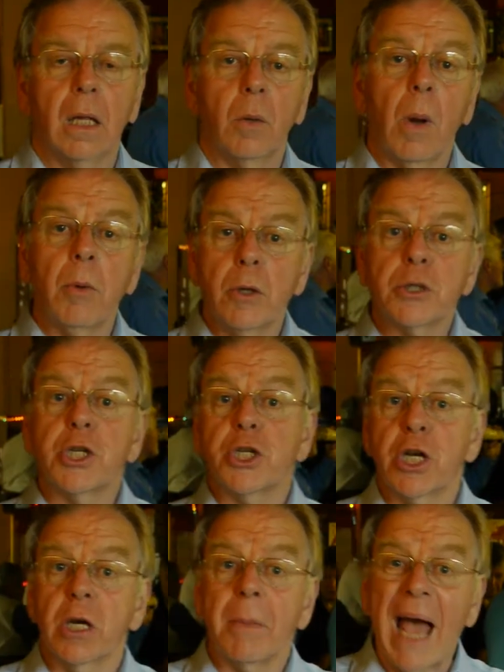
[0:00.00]
When we use the
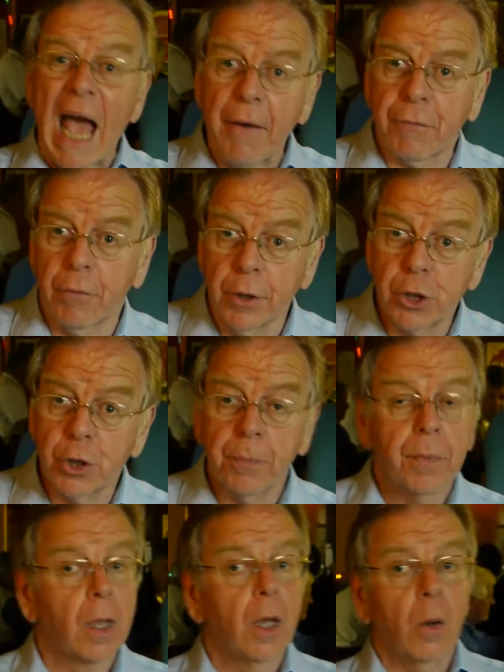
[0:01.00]
term average,
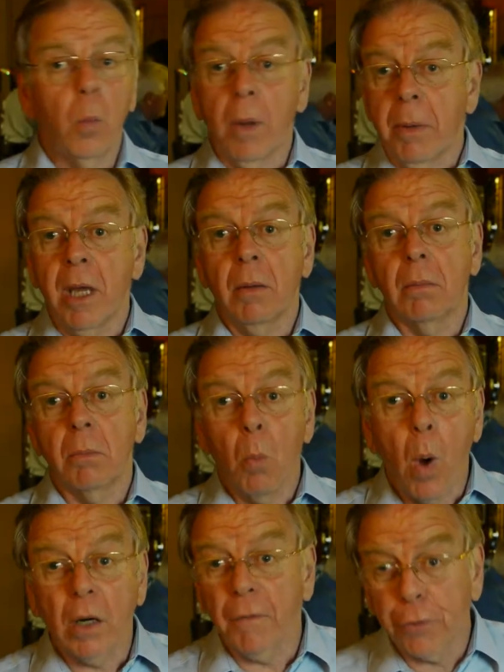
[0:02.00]
we mean
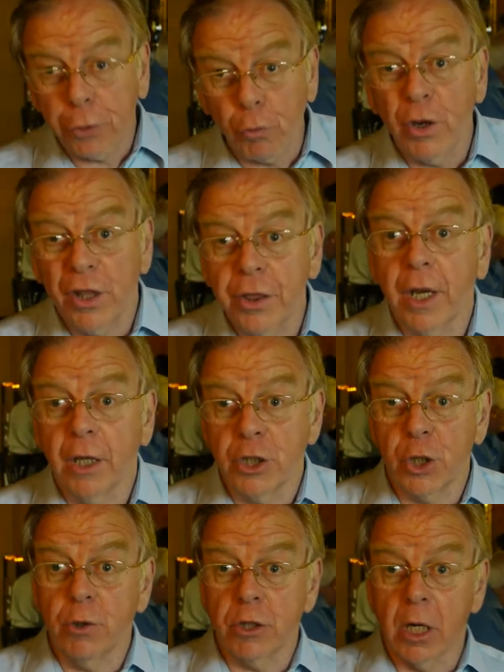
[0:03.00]
one of three things
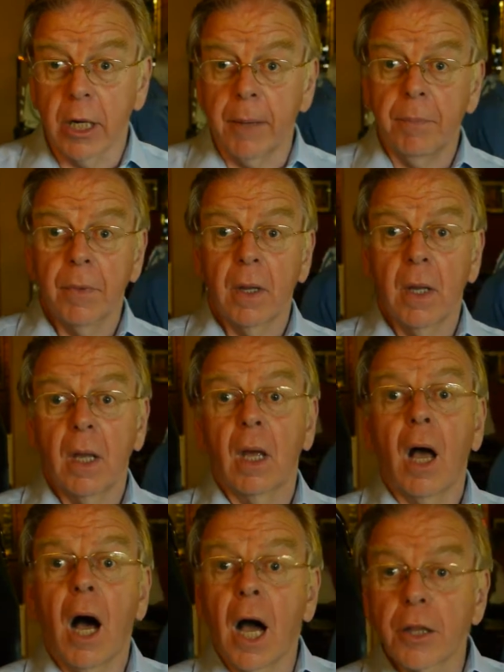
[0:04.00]
usually.
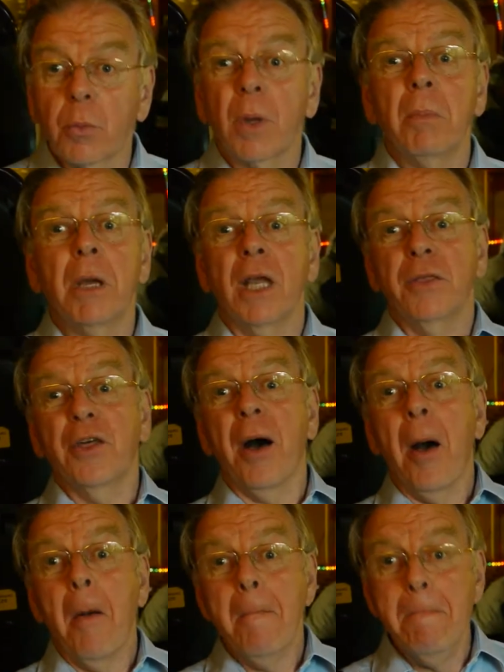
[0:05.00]
Either we mean
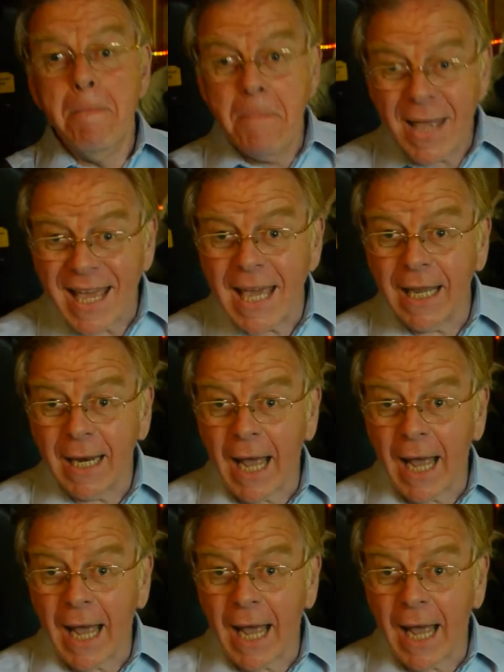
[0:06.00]
the mean